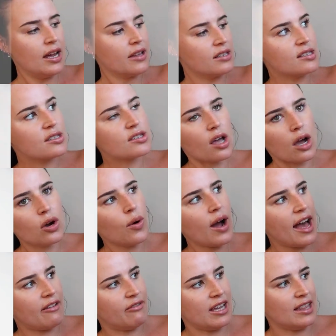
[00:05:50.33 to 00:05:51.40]
So
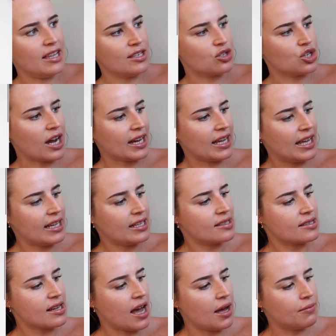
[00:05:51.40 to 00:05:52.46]
heavy, these
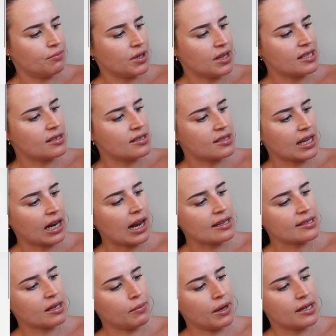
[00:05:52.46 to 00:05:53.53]
jackets. But this is the
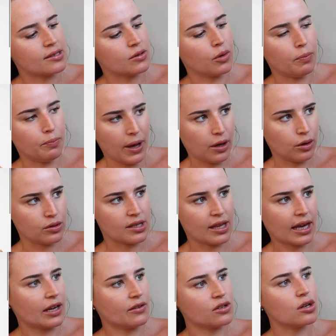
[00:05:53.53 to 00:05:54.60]
classic blazer with belt,
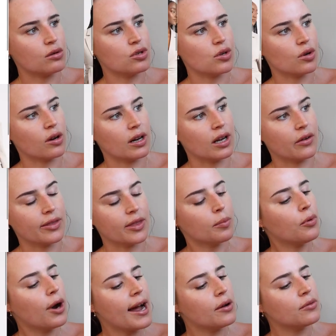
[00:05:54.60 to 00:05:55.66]
like I showed you earlier in the
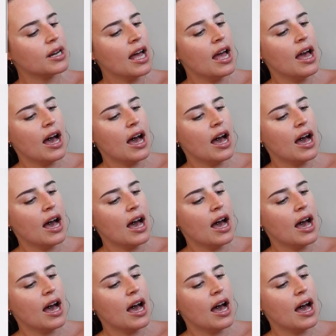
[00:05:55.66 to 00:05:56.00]
brown.